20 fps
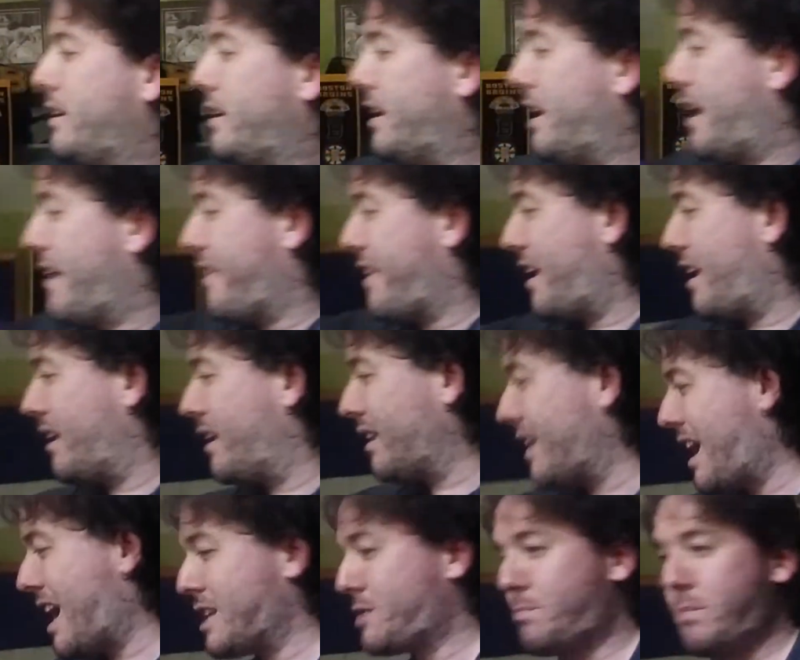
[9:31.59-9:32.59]
And then
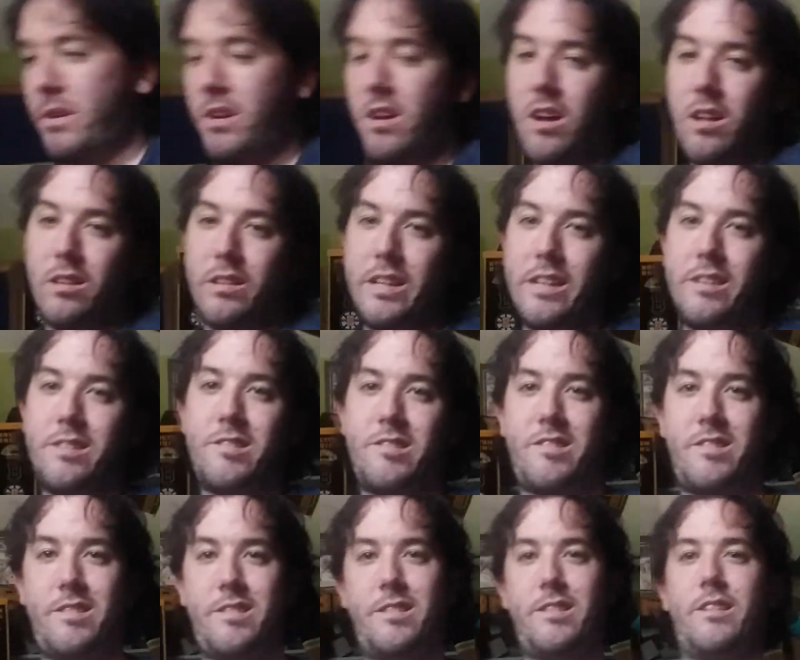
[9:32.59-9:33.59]
last but not
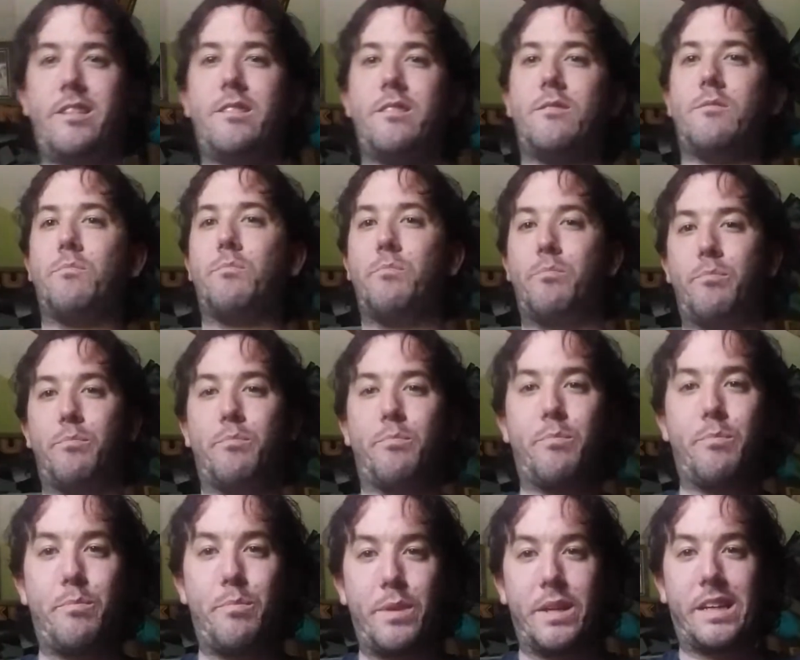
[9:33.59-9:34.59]
least,
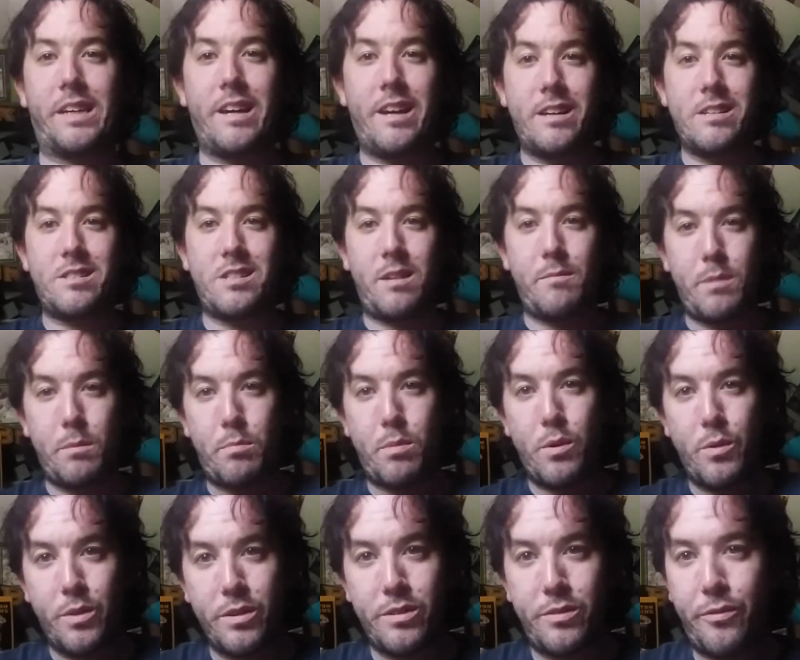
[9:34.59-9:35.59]
because I'm a
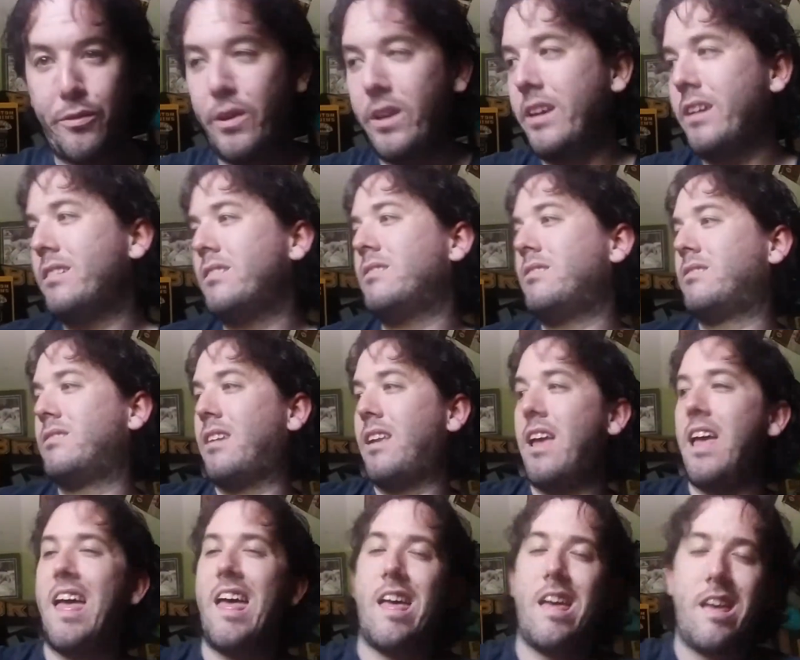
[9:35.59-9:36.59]
Bruins fan,
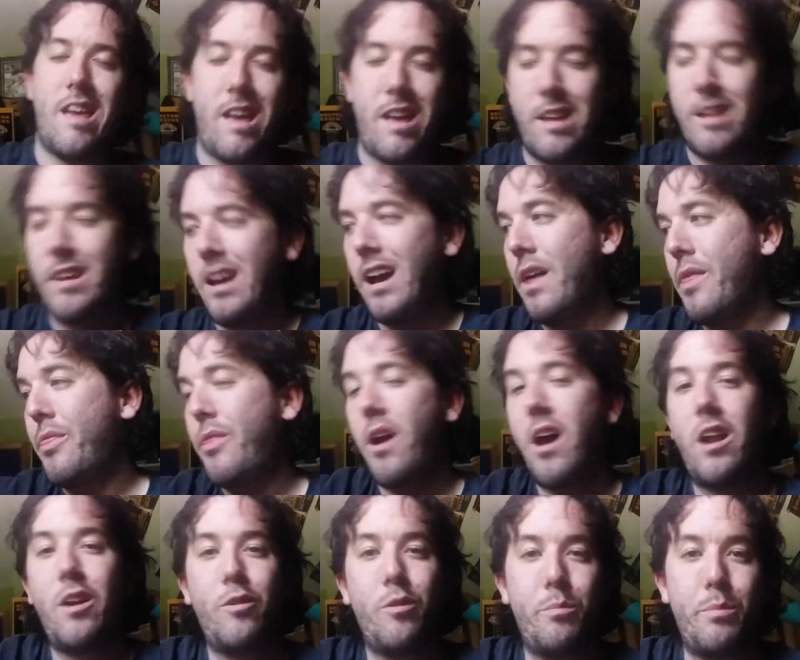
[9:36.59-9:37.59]
I
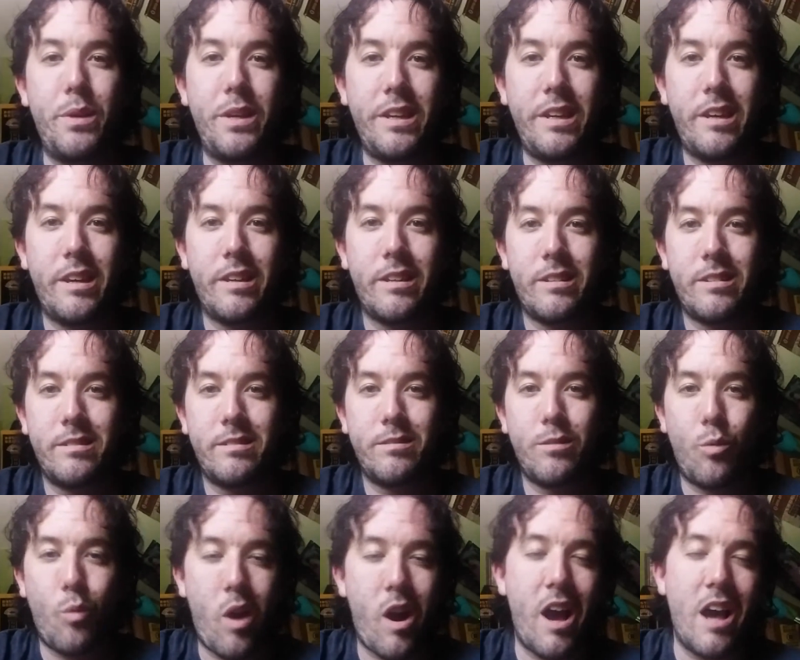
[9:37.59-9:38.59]
thought it would be
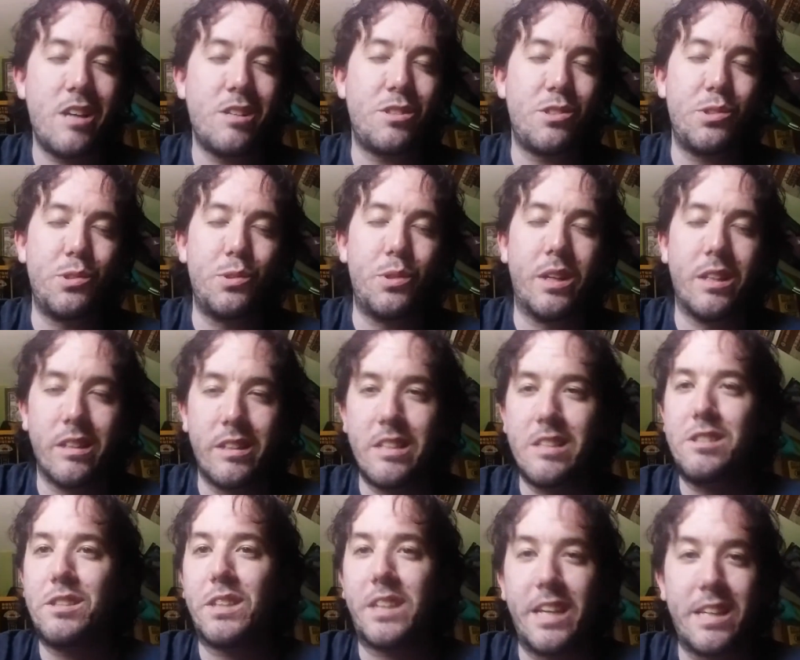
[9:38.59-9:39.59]
wise to at
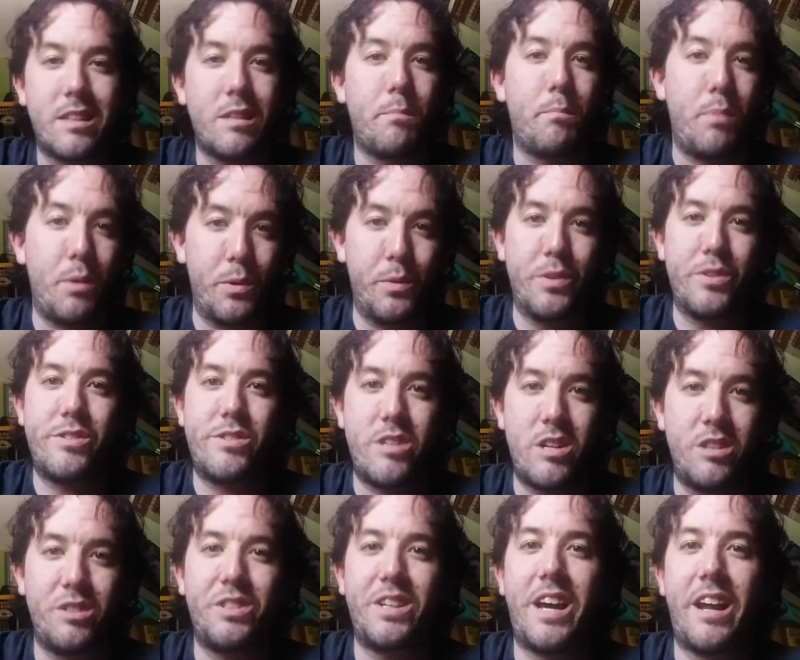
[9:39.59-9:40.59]
least get the Bruins
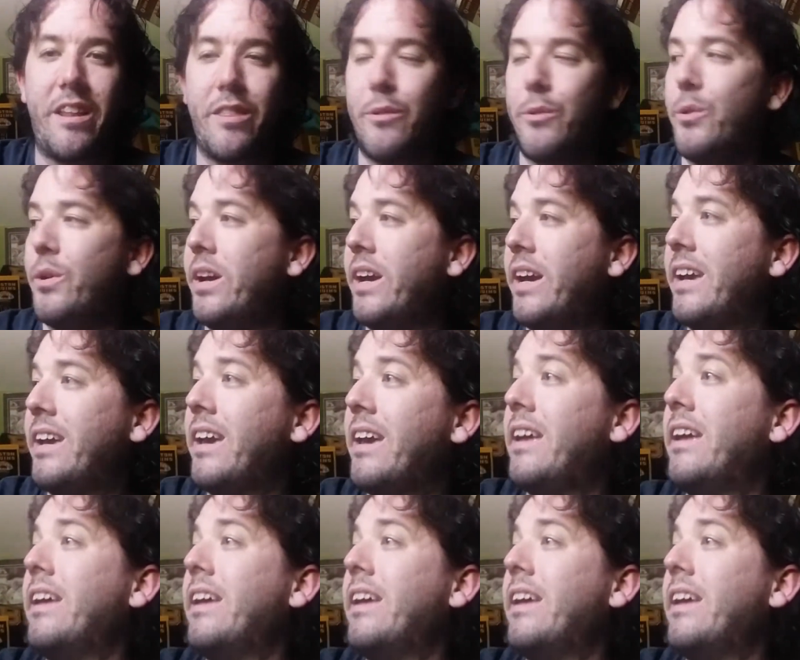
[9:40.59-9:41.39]
jersey out of the way.